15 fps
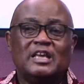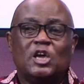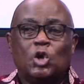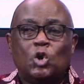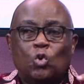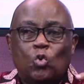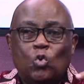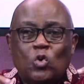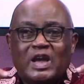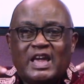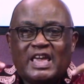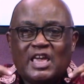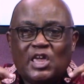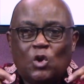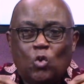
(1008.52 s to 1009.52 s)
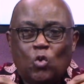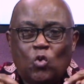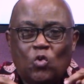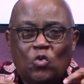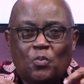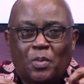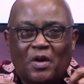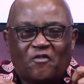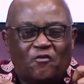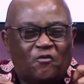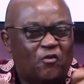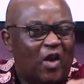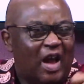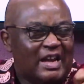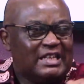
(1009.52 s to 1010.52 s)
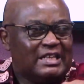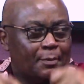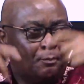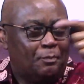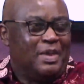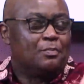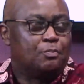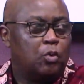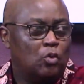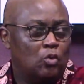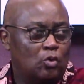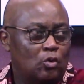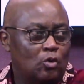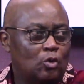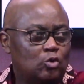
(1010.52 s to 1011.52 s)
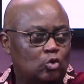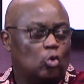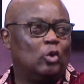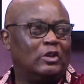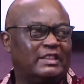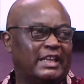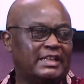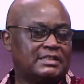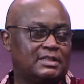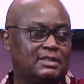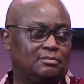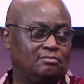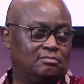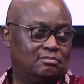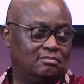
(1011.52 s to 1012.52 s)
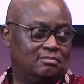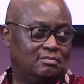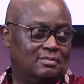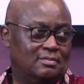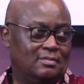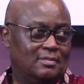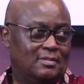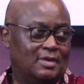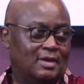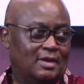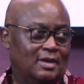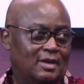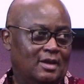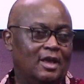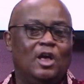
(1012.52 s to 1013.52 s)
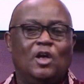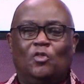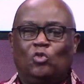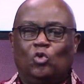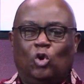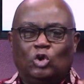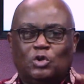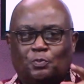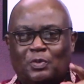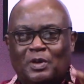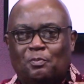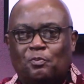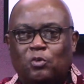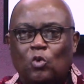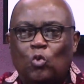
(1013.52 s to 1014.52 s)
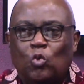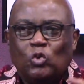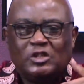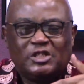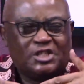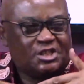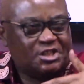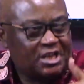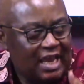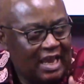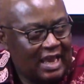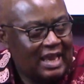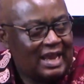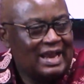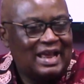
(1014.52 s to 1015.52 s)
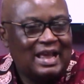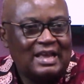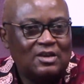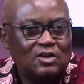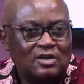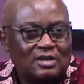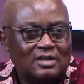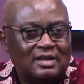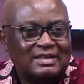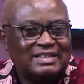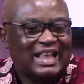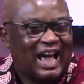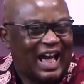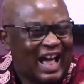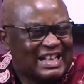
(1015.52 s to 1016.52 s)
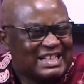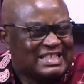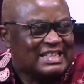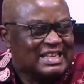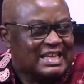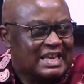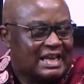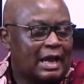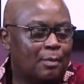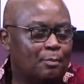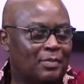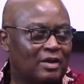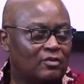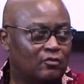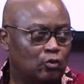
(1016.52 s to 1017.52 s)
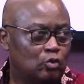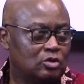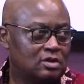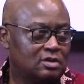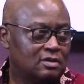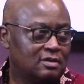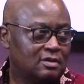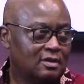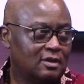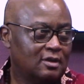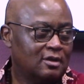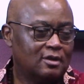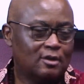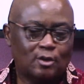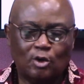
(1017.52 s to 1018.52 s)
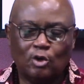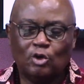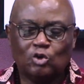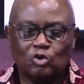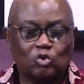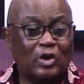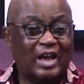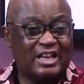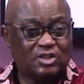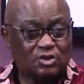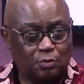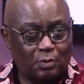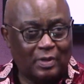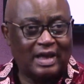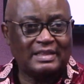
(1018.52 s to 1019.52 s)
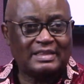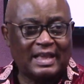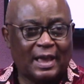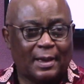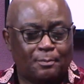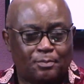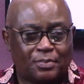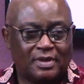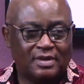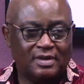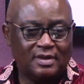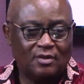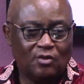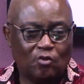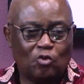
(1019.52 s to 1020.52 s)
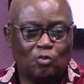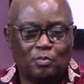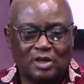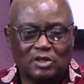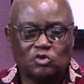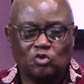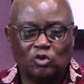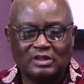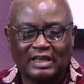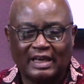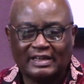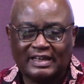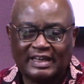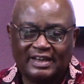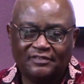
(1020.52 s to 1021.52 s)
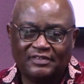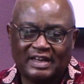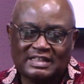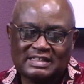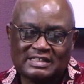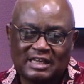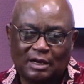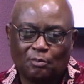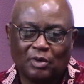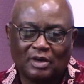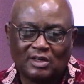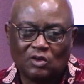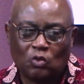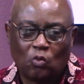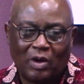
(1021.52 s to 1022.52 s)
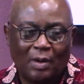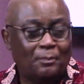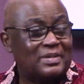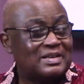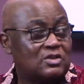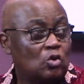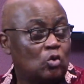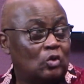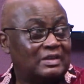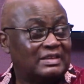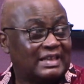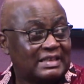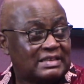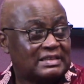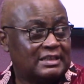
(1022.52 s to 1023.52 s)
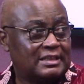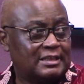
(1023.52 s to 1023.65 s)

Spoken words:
will do, you will fund people to contest him. Those people will share the anti-incumbent vote. So a smart MP will make sure that if there's one person contesting